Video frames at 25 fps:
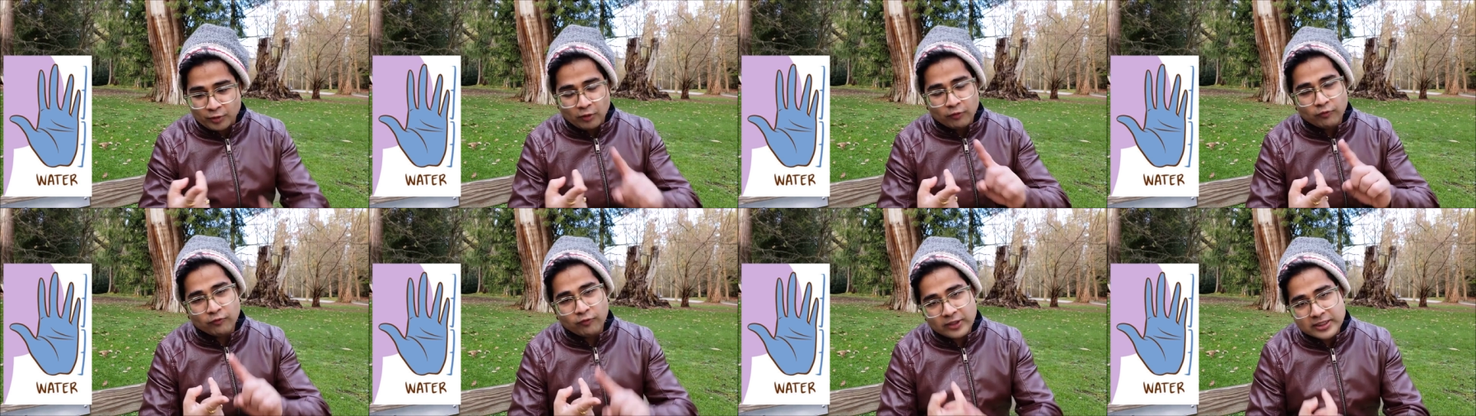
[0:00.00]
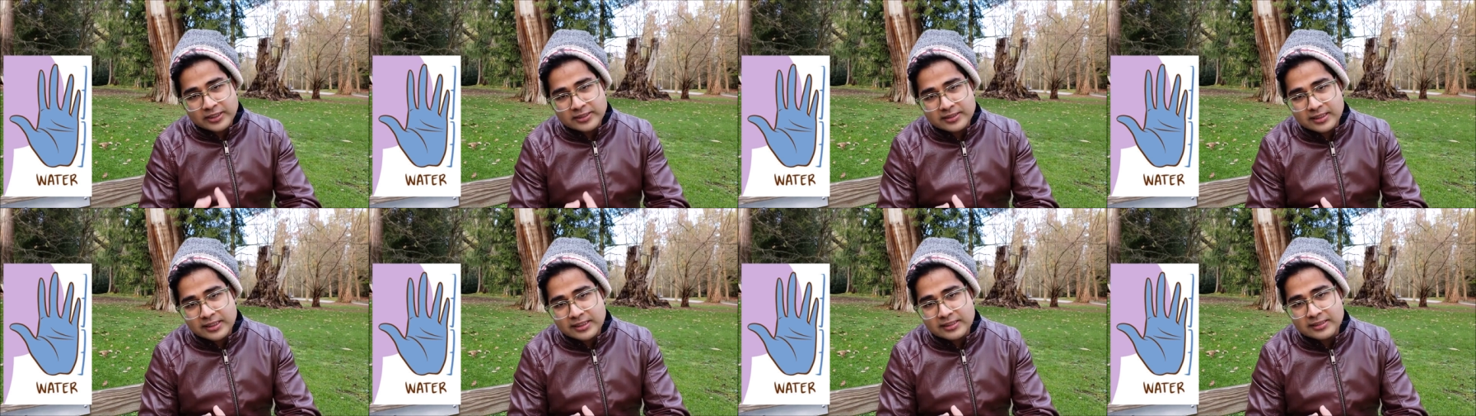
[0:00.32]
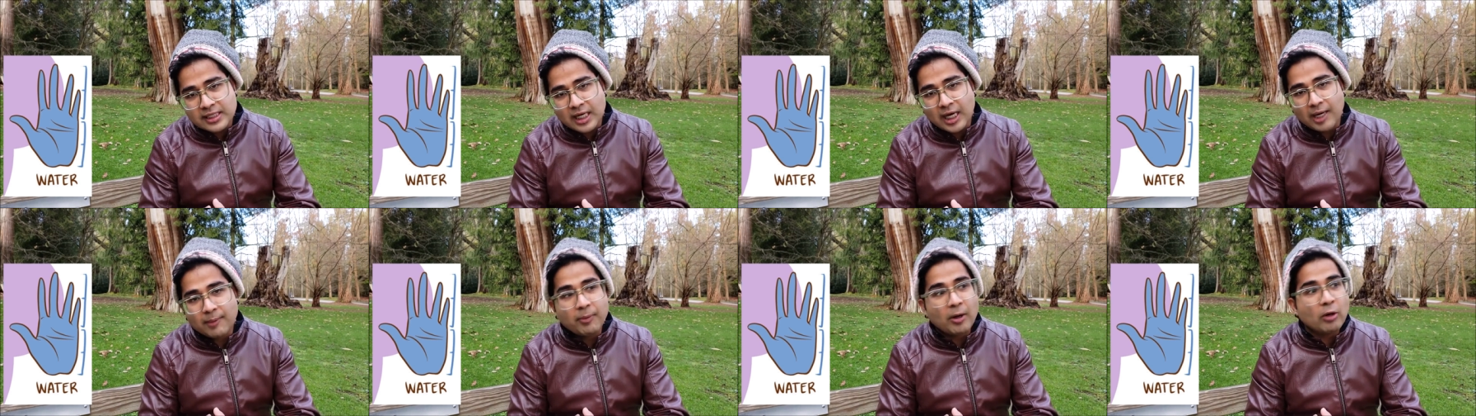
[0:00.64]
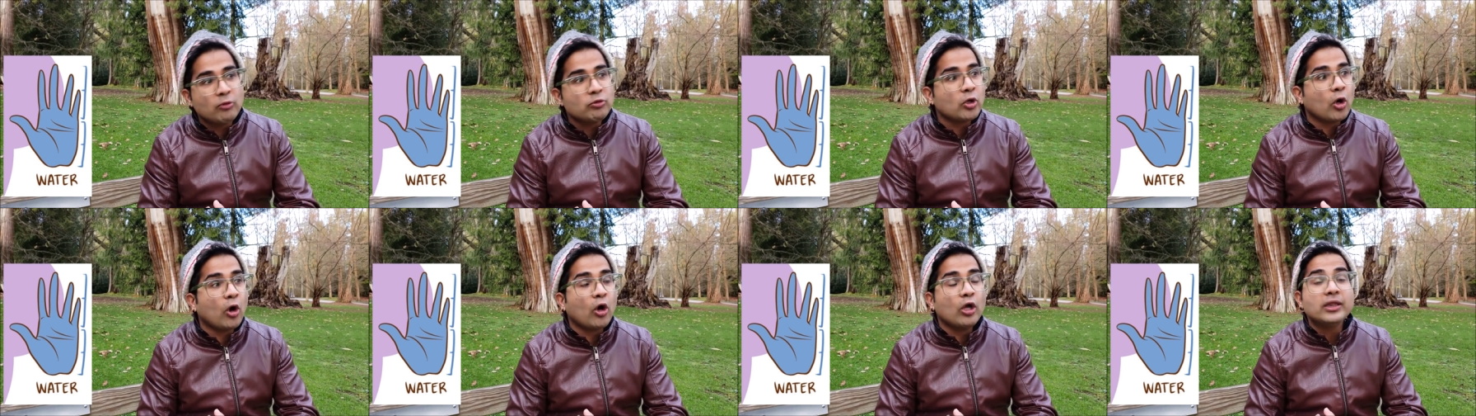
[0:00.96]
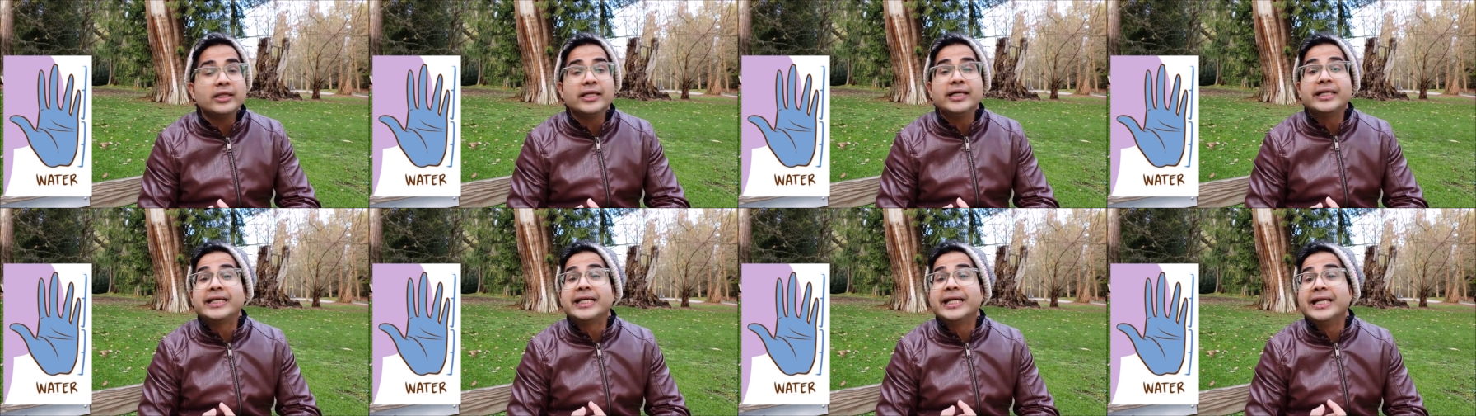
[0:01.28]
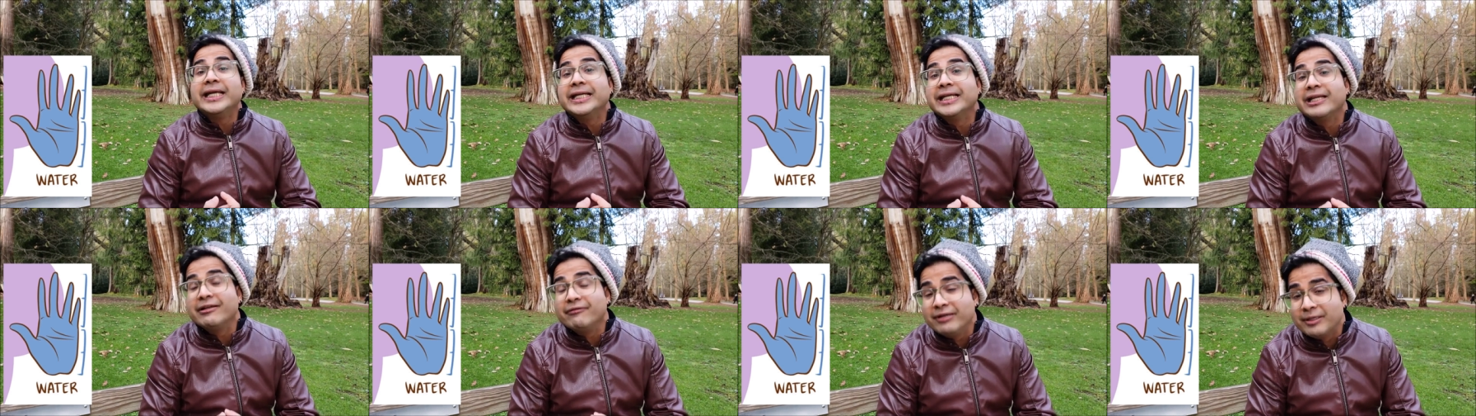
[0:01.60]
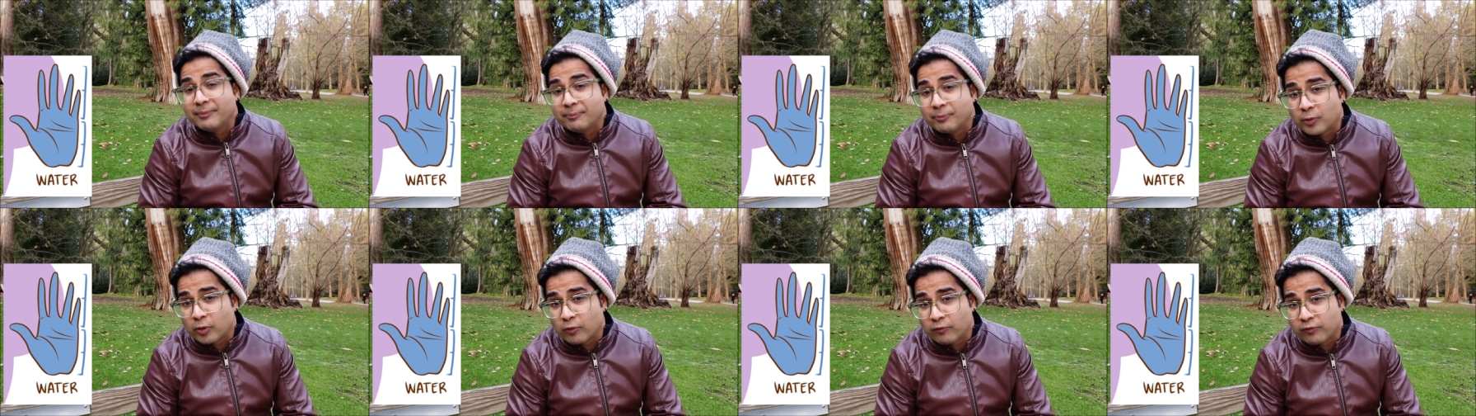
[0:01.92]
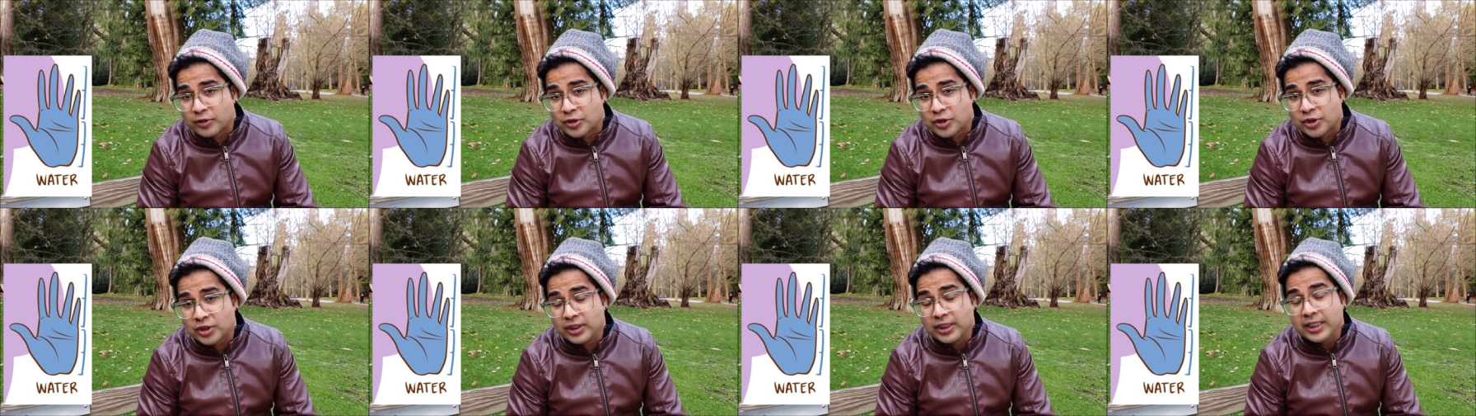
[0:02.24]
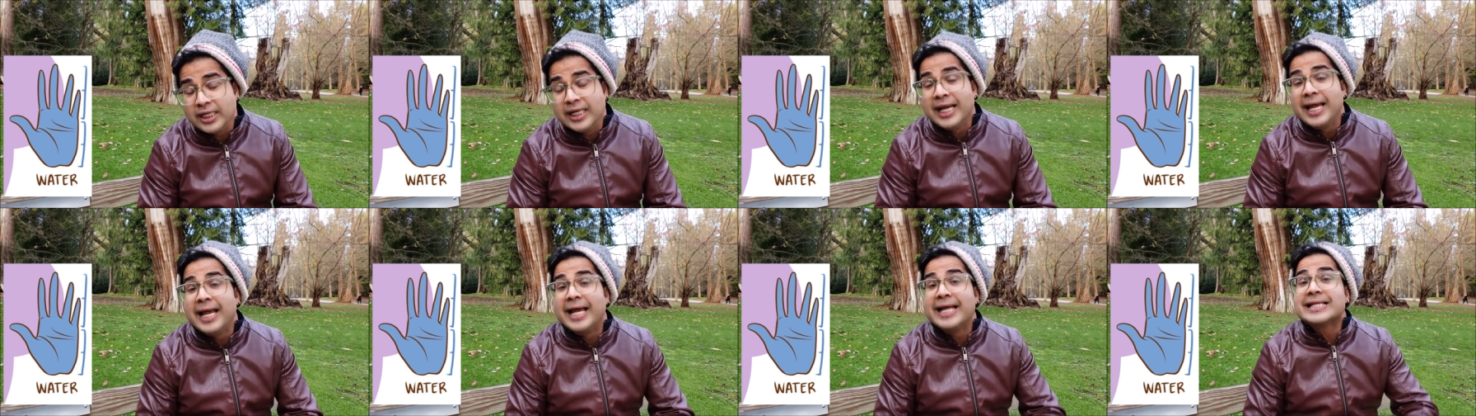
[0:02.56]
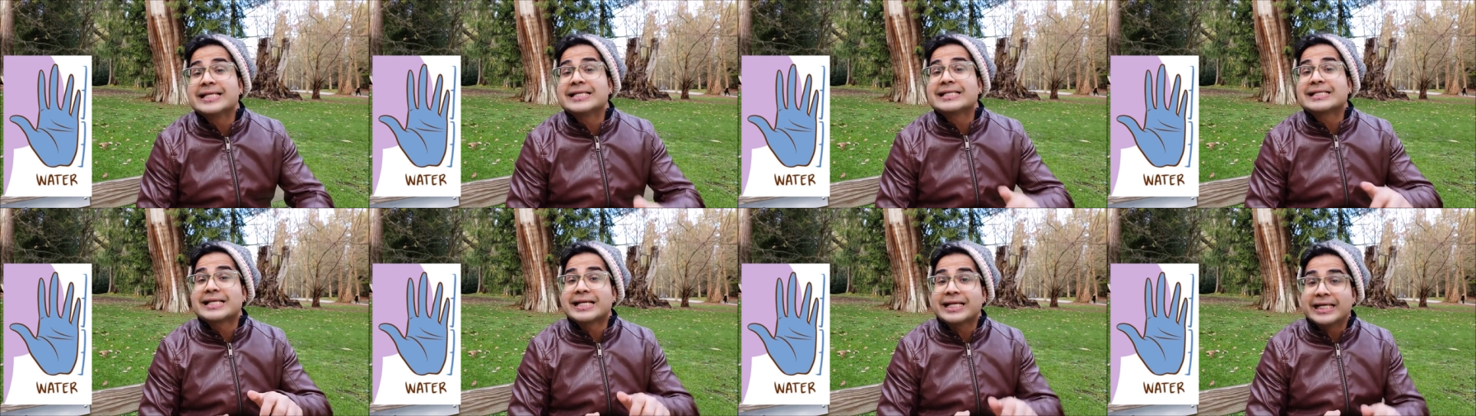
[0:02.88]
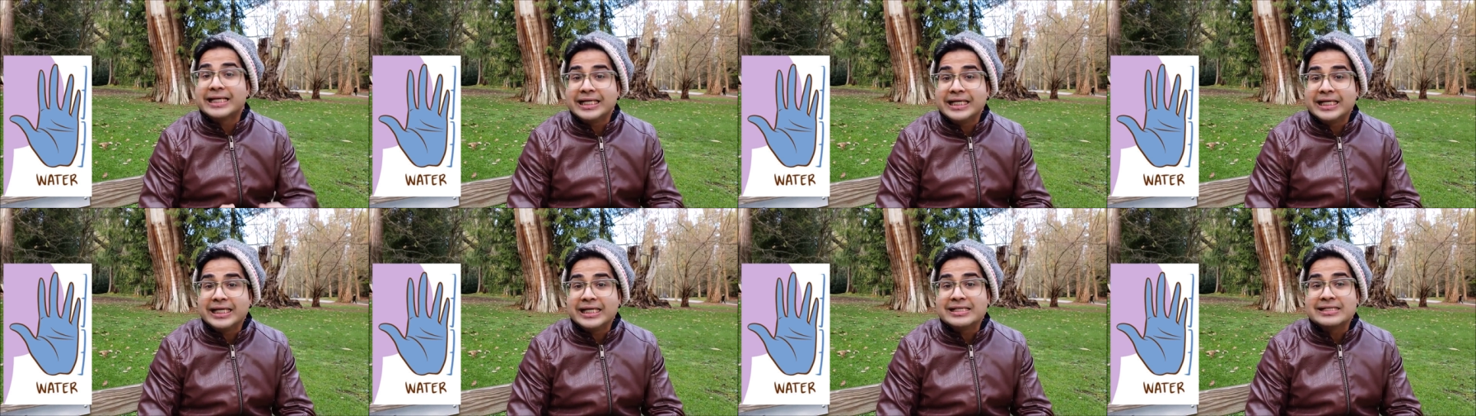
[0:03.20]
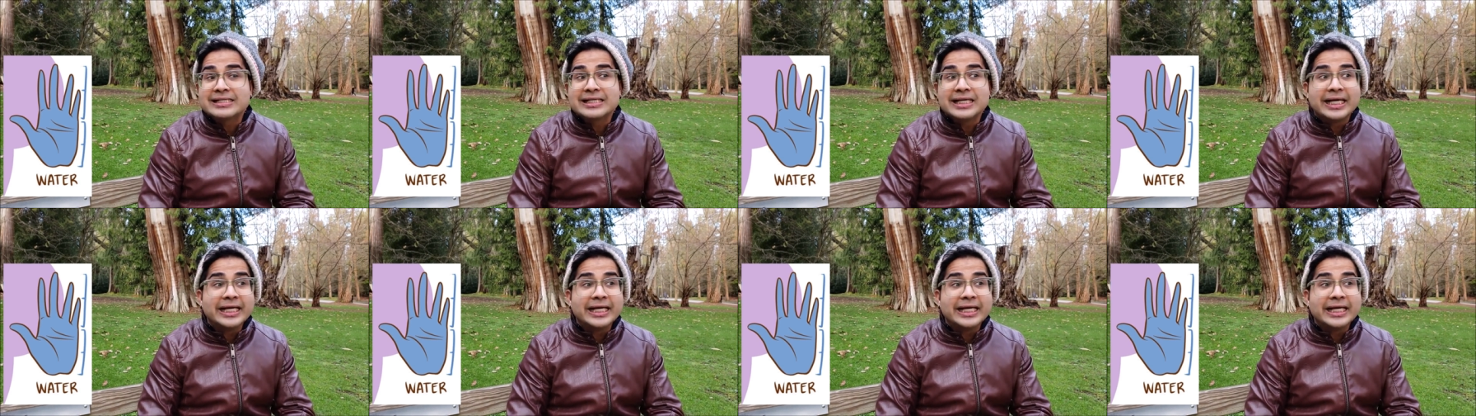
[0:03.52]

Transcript: First is about all the caregiving profession, and second is